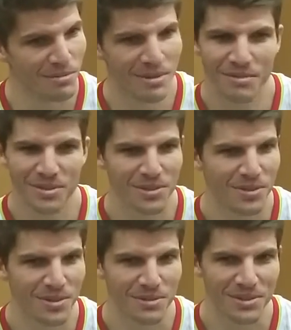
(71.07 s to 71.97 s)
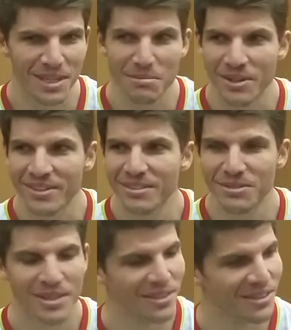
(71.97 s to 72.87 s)
The first quarter was not better. It
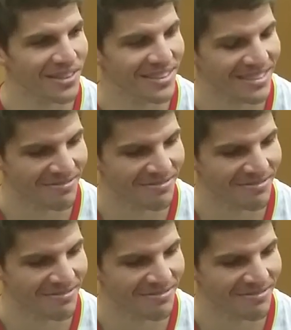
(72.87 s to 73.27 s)
was not good.